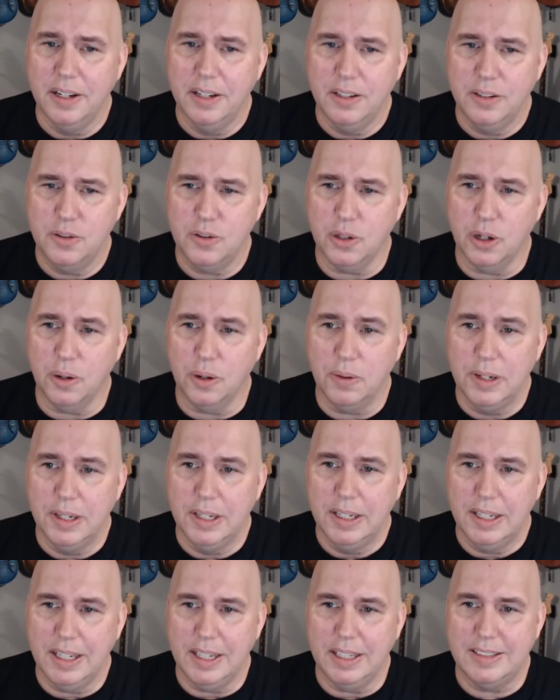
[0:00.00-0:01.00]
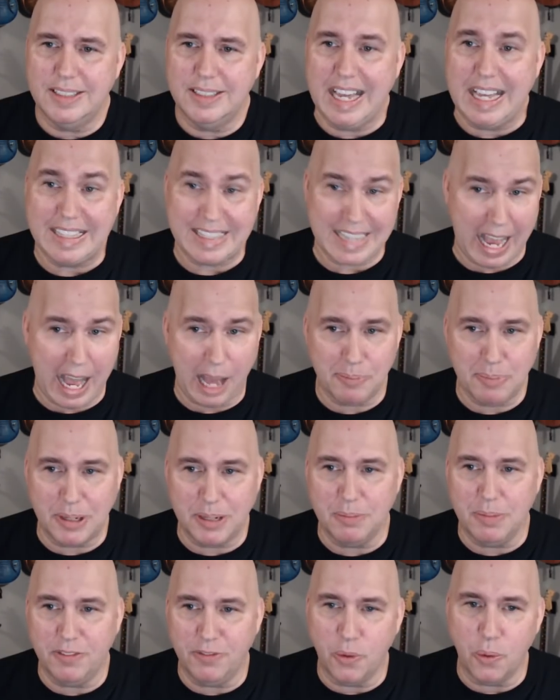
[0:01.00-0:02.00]
So it's it's
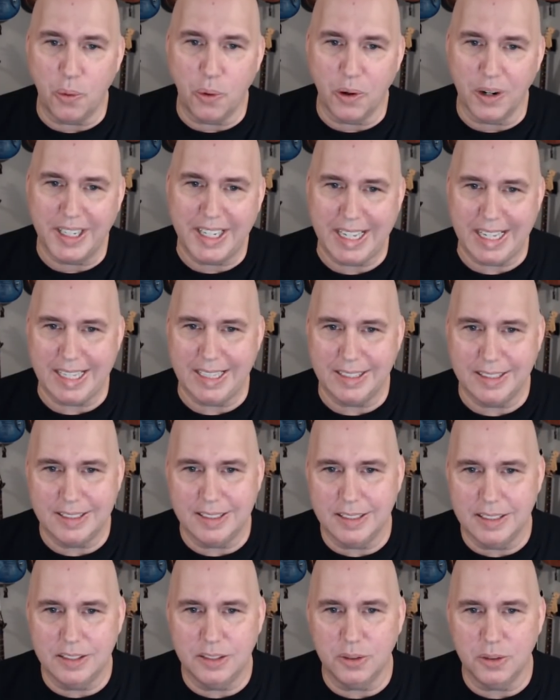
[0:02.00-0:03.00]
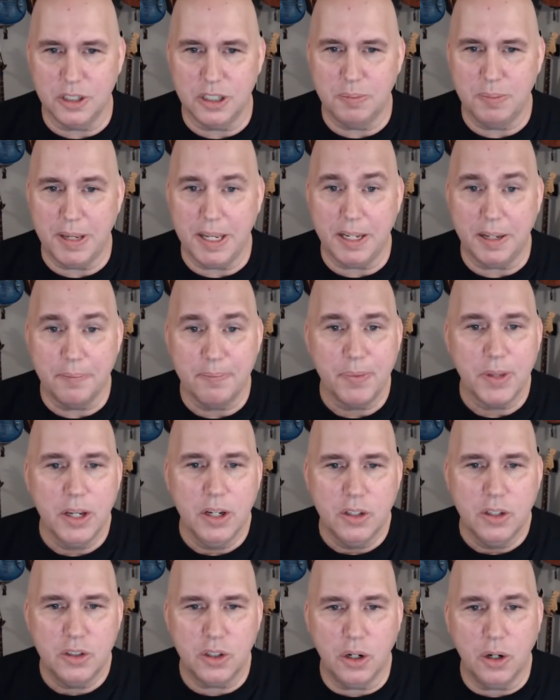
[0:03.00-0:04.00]
happened before, kids, is so to speak.
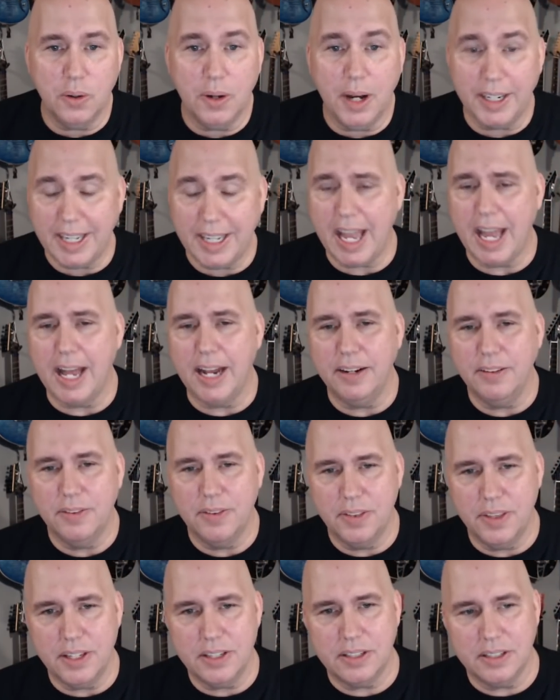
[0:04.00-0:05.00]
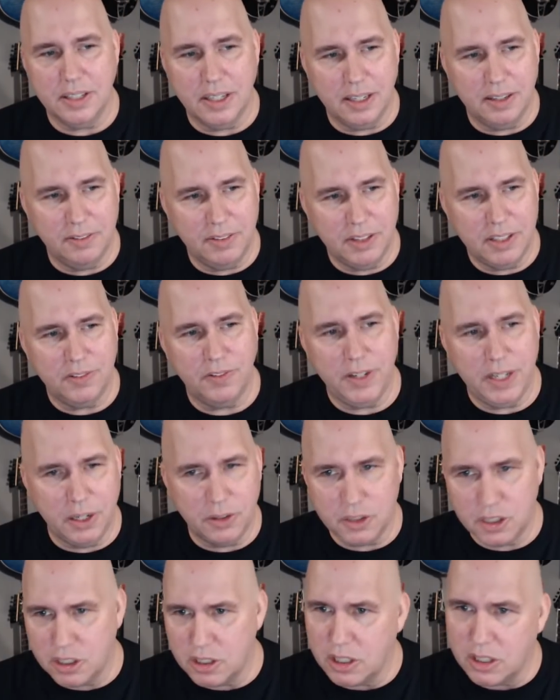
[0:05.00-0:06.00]
So again, this uh, this video
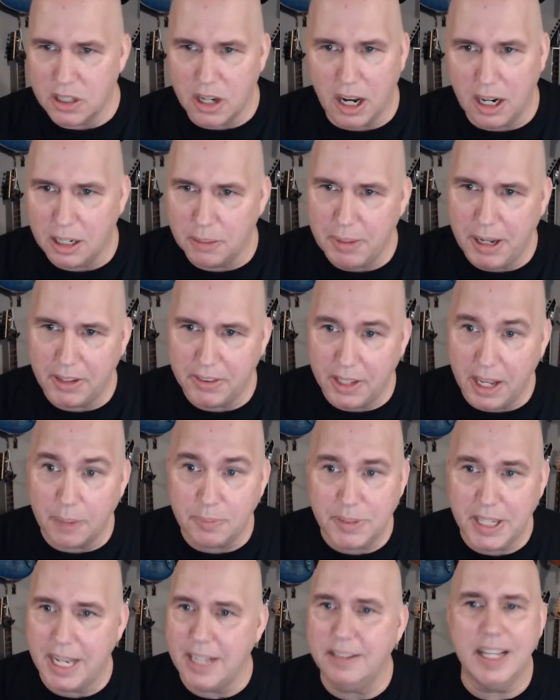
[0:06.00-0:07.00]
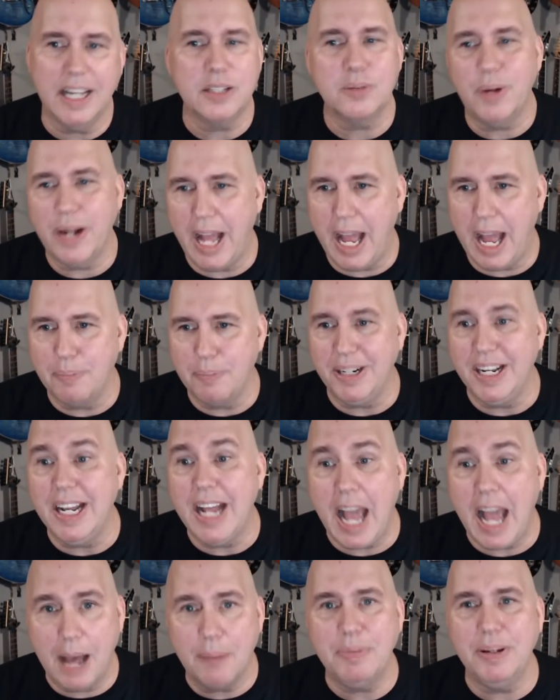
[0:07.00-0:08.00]
is just to talk about the update. That's what happened. It
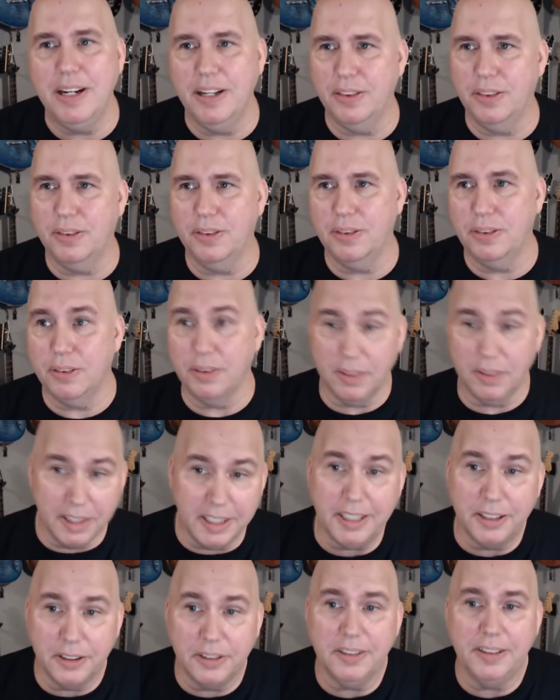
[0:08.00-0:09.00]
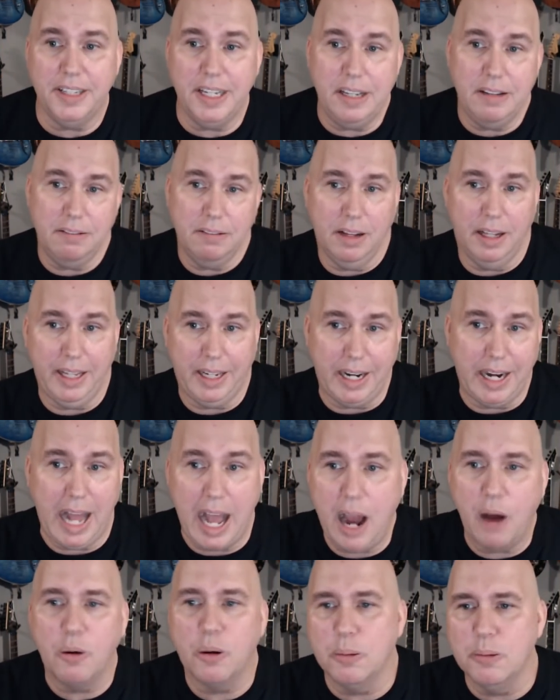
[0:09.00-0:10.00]
happened at literally like an
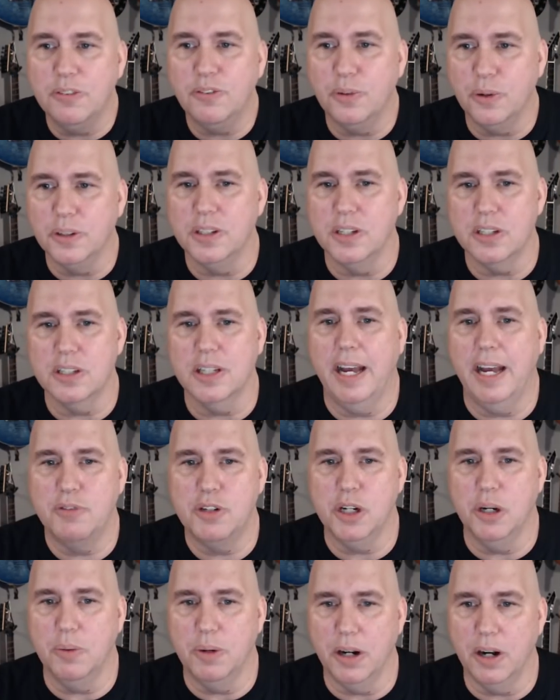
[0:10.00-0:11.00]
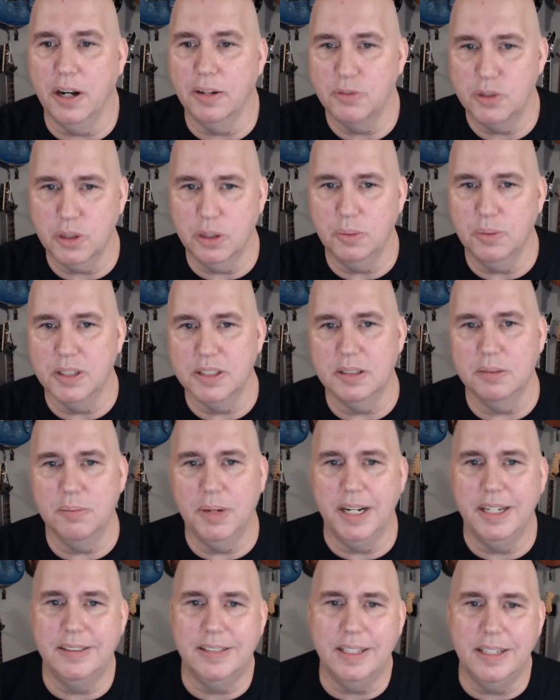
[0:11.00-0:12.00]
hour before this live show went on. So it wasn't
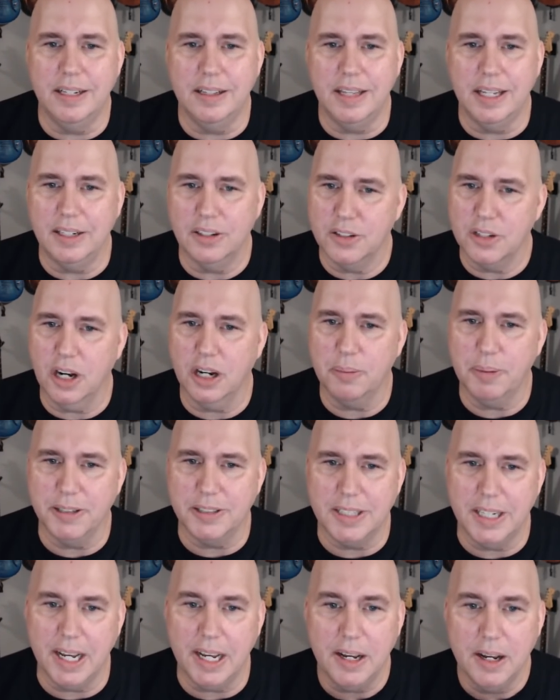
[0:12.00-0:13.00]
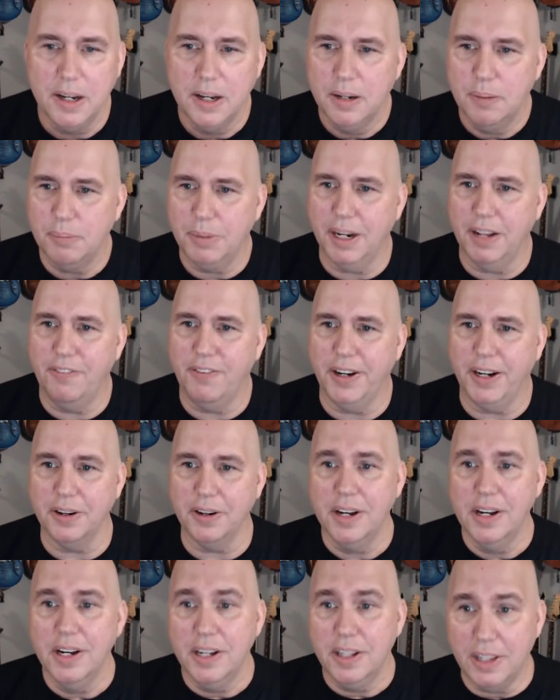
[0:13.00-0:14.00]
my intended thing to talk about today, but I figured
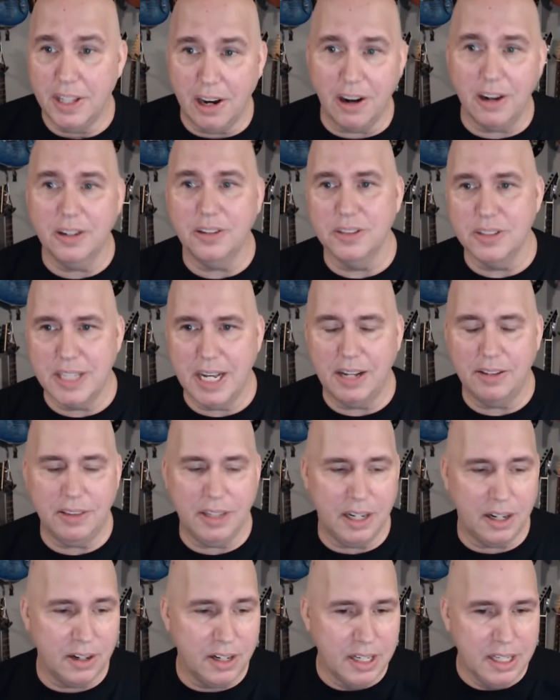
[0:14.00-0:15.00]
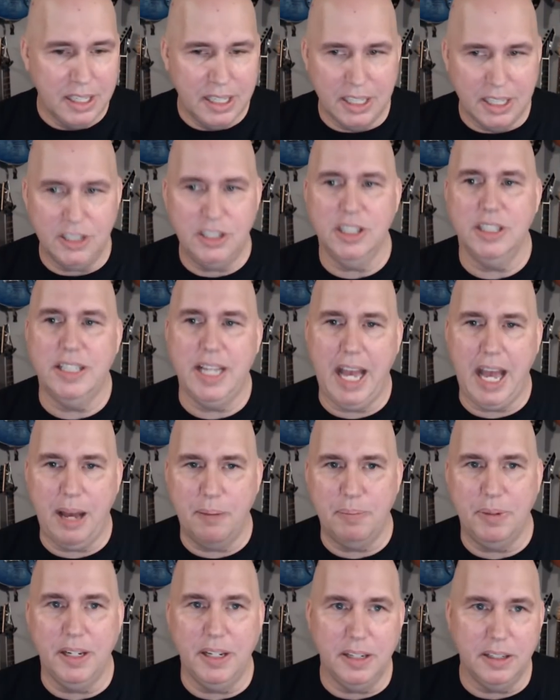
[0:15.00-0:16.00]
the article's out there. It just
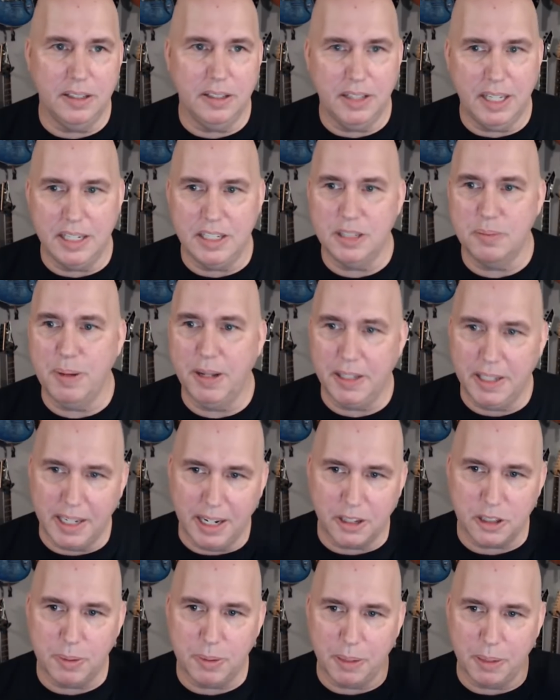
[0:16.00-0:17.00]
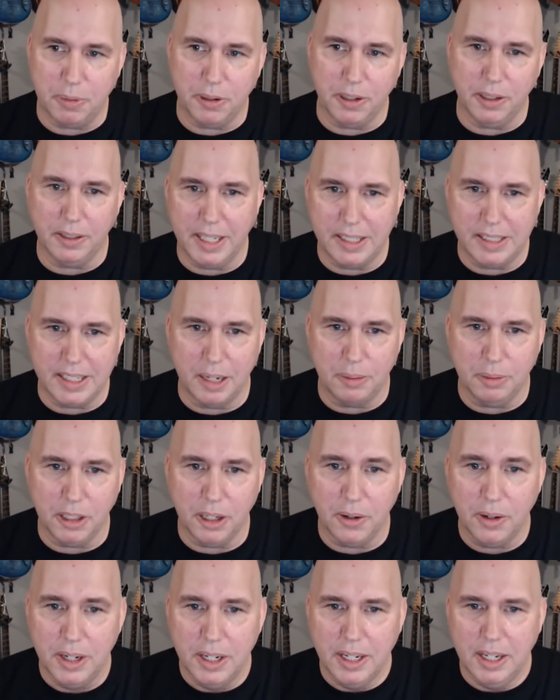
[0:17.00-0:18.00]
happened. They just made the announcement. I put a link down
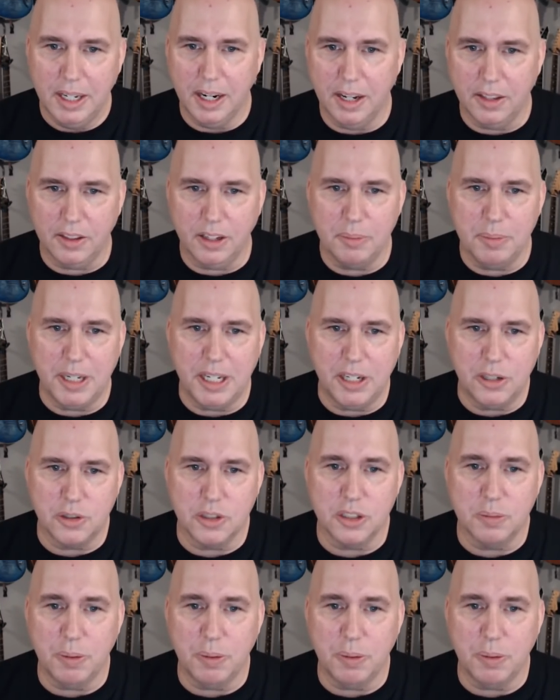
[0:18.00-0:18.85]
below and I thought it'd be interesting.